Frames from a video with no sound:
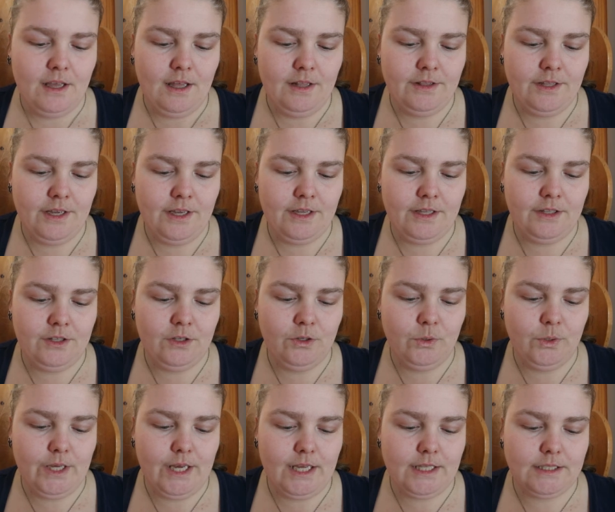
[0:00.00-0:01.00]
and then
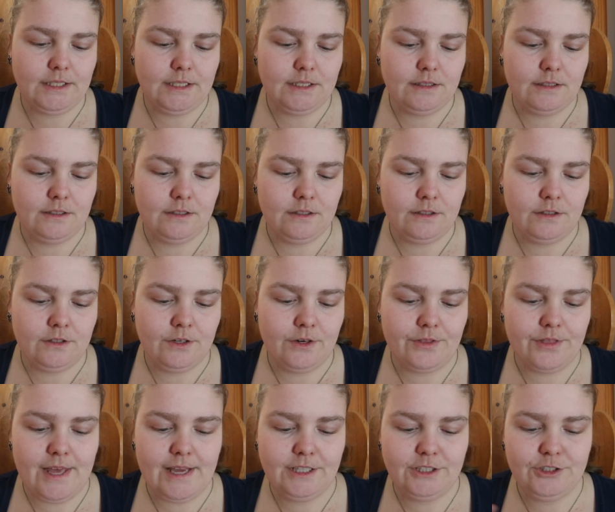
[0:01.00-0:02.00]
you get her
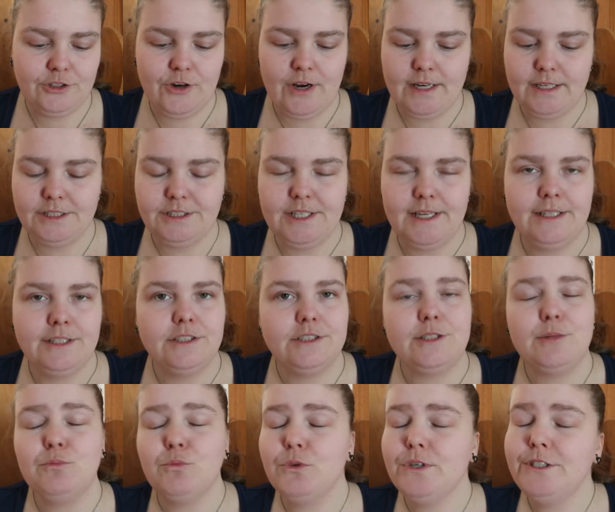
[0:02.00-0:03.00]
thanks, credits, and
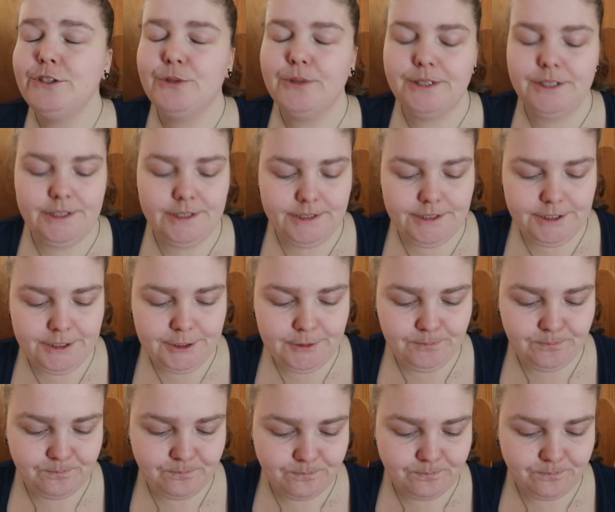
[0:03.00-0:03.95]
some resources.